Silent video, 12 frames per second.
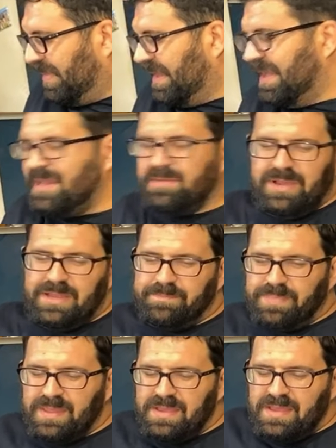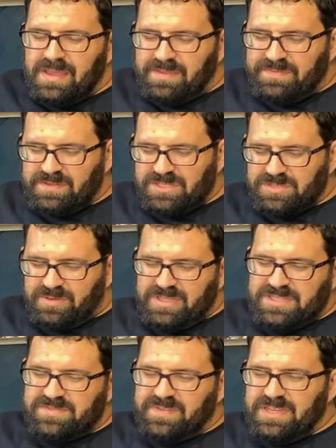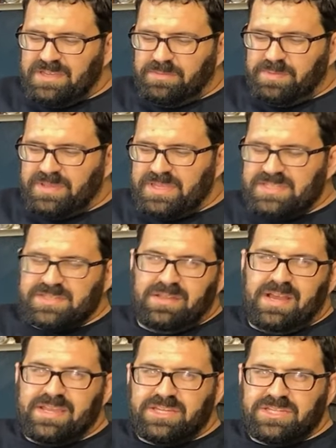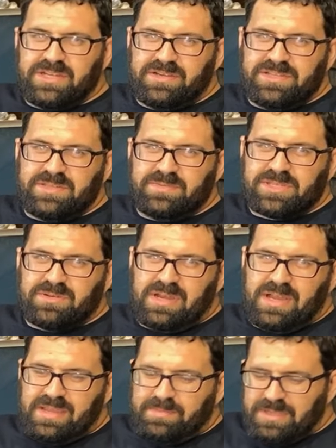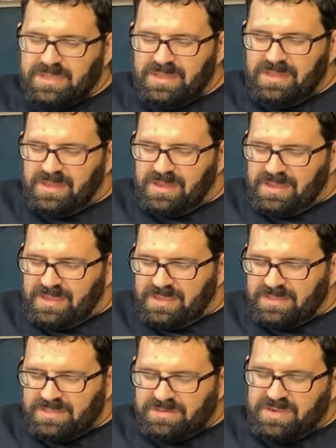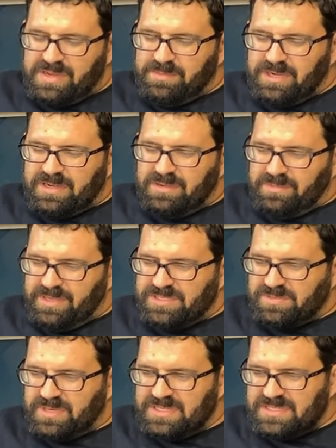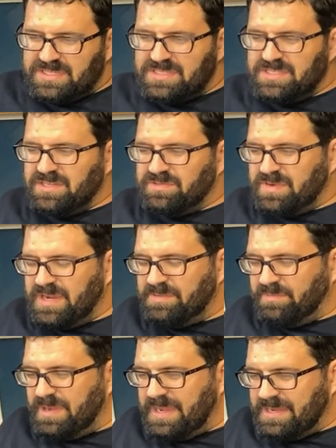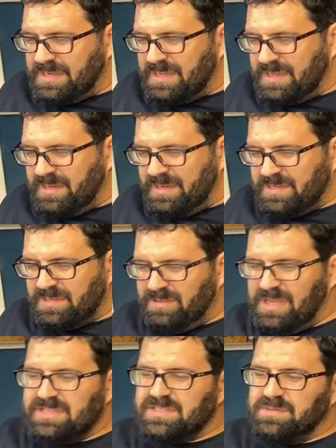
Anyway, if you enjoyed this video, please like, share, and subscribe. Uh, the gray market 126 is a great way to get into classic